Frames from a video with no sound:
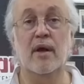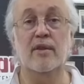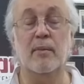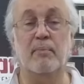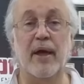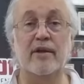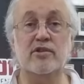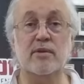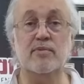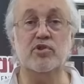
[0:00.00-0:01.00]
The
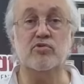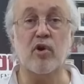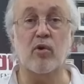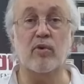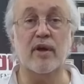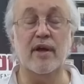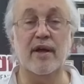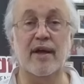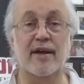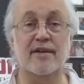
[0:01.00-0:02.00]
pendulum stroke
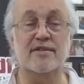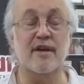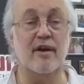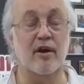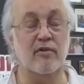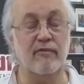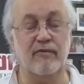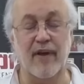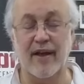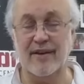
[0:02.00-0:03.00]
is a
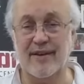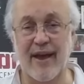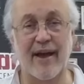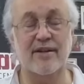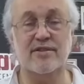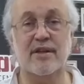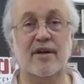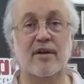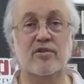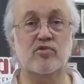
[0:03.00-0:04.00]

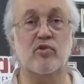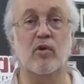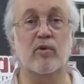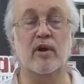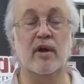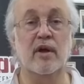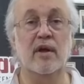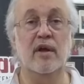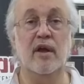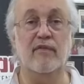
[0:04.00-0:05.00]
fantastic stroke
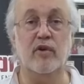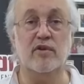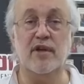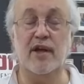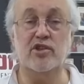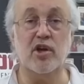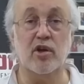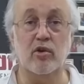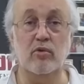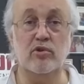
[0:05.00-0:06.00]
if you're teaching
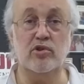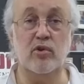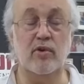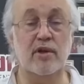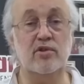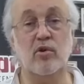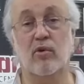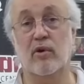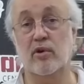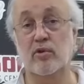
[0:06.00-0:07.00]
a new student
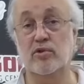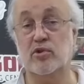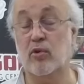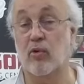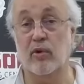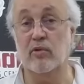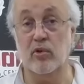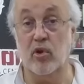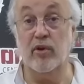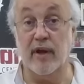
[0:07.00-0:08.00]
or
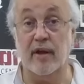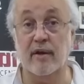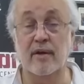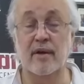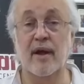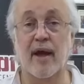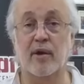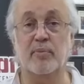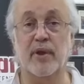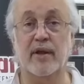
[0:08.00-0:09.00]
learning how
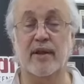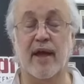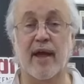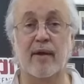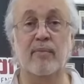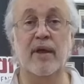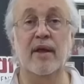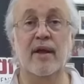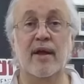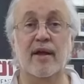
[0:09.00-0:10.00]
to play the game.
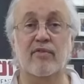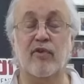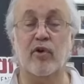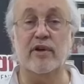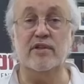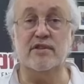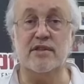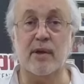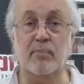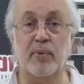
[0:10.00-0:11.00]
It's very
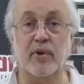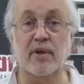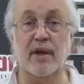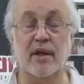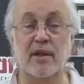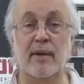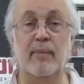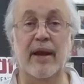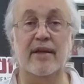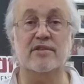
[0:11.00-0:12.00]
simple. It
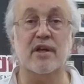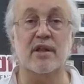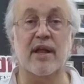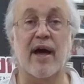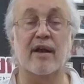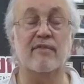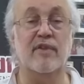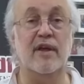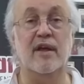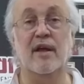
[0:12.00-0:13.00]
eliminates a lot of
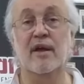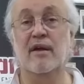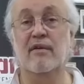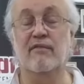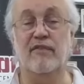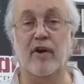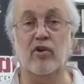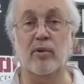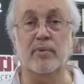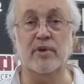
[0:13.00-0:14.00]
the
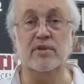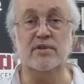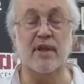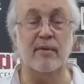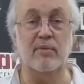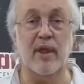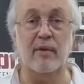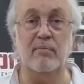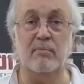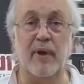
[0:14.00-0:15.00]
variables
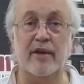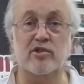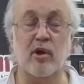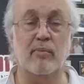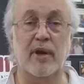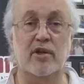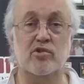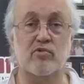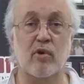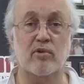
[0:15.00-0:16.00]
that make so many
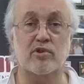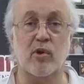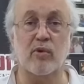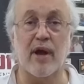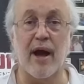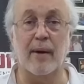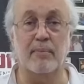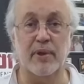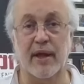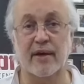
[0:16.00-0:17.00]
strokes so
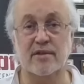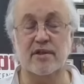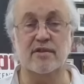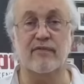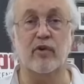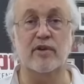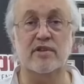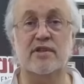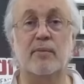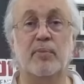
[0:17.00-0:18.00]
complex. It's a very
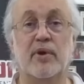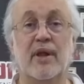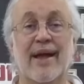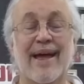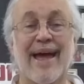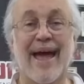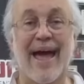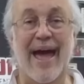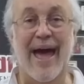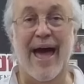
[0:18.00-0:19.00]
simple,
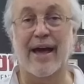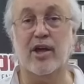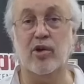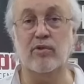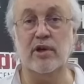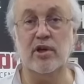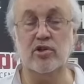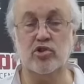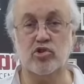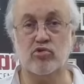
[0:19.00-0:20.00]
accurate
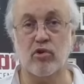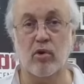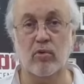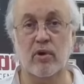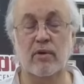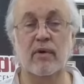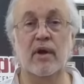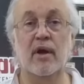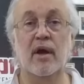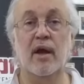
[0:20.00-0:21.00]
stroke.
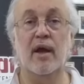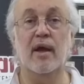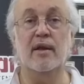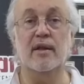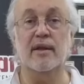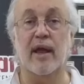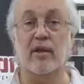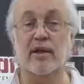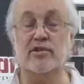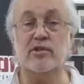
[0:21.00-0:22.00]
Now
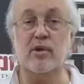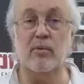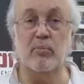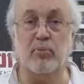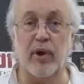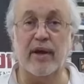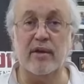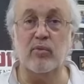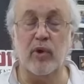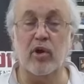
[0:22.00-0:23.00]
let's break
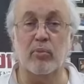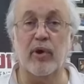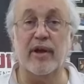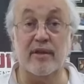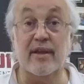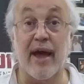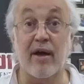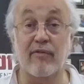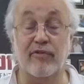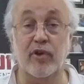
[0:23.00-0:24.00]
it. We're going to break it
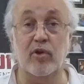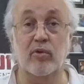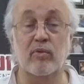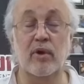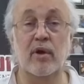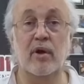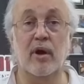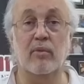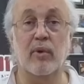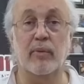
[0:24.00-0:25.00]
down for you
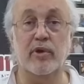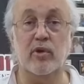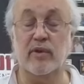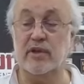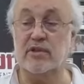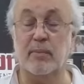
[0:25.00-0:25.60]
when we do this.